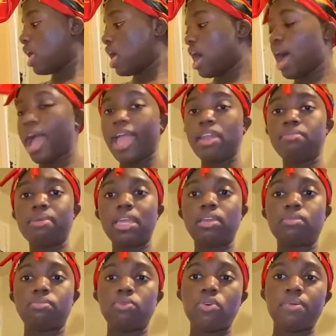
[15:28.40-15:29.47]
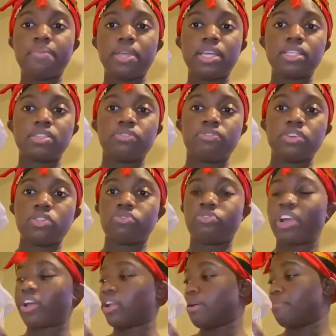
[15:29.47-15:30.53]
I had made more because the first
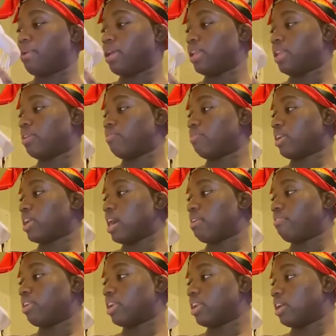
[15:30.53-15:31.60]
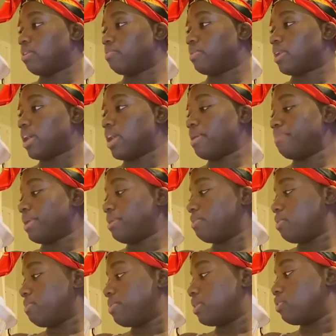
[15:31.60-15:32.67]
round I made, I ran out, but I had made
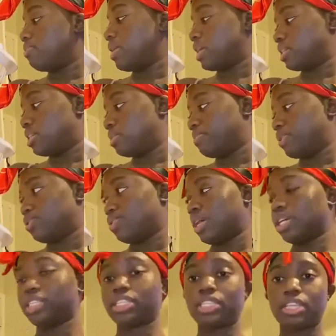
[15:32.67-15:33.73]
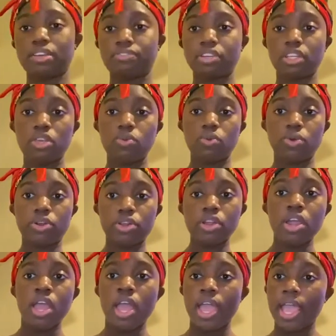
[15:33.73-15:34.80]
more bundle boxes. But you guys should definitely order
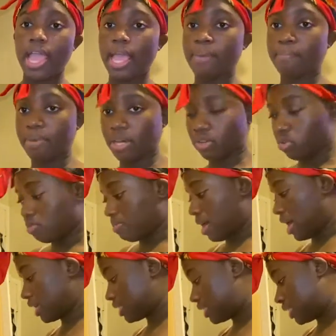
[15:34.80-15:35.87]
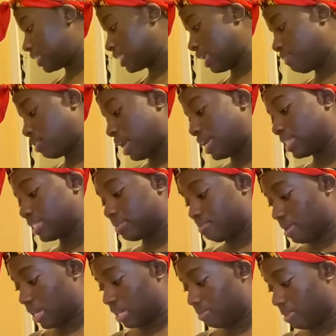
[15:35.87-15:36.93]
a bundle box to save you guys some
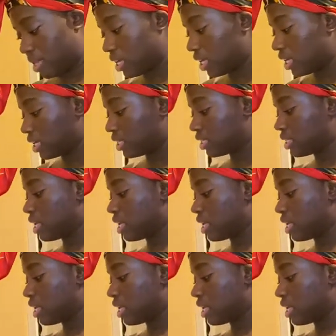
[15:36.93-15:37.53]
money because